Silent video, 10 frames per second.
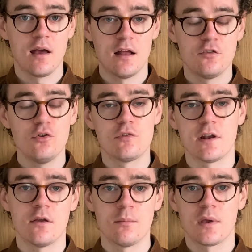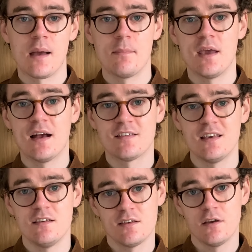and using them can be as
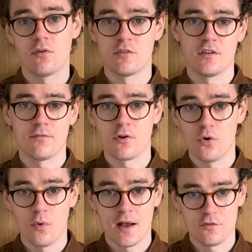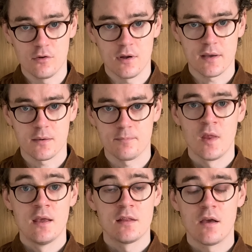easy or as difficult as you like.
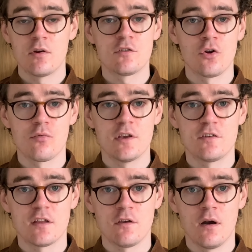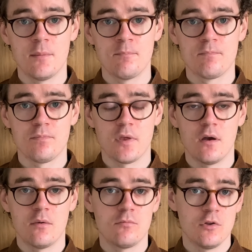There is no reset time.
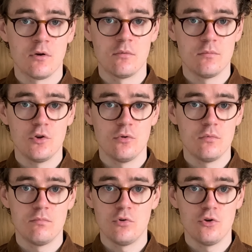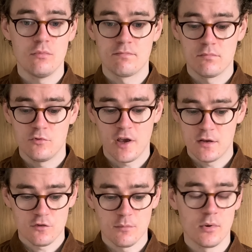You
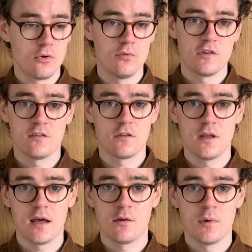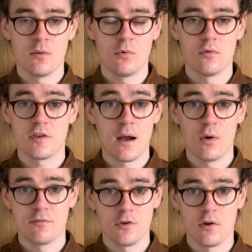change the balloons into the Animinimals
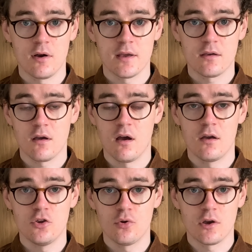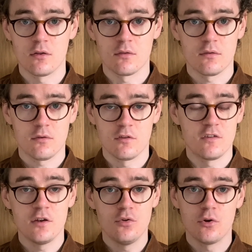however you like. You can
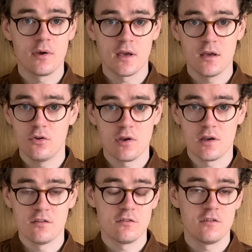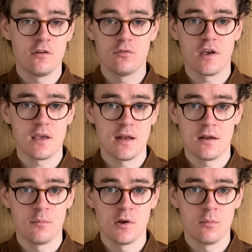continue doing it. You can continue taking
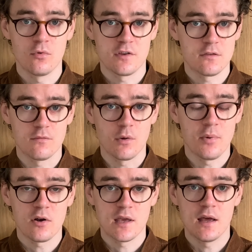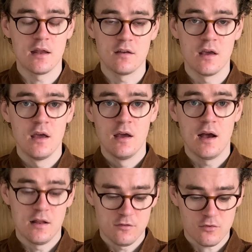Animinimals out of your pocket
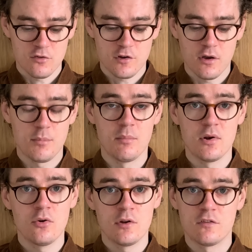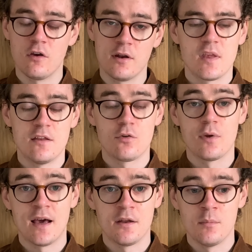and scrunching up a balloon and turning it into an
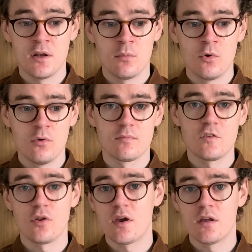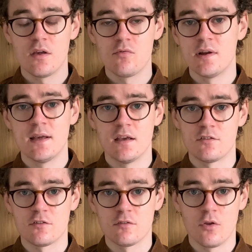Animinimal. So there really
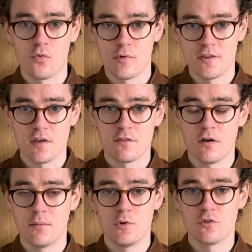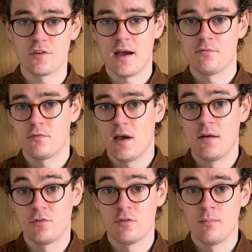is no reset time. You just have to have
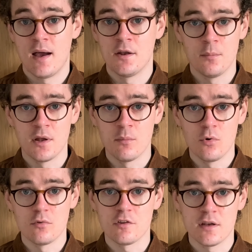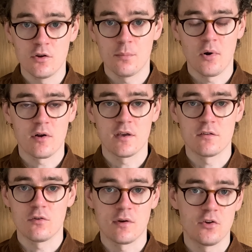some Animinimals in your pocket
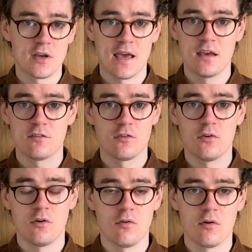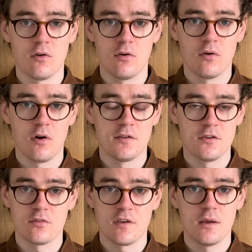or in your case or under
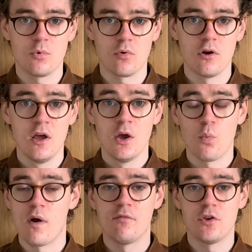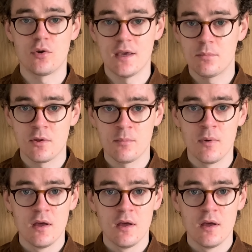your table or wherever you keep them.